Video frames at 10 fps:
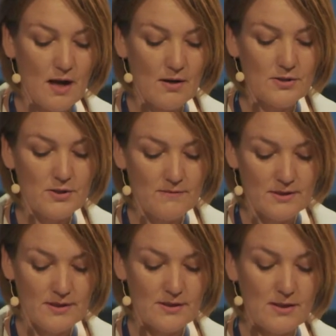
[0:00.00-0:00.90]
Our
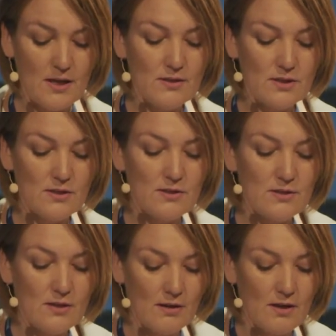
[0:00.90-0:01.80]
services
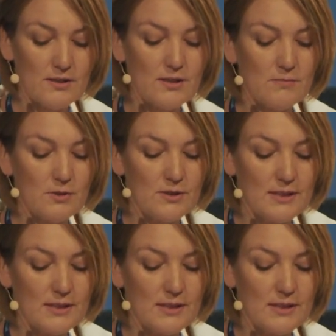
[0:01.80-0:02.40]
touches customers'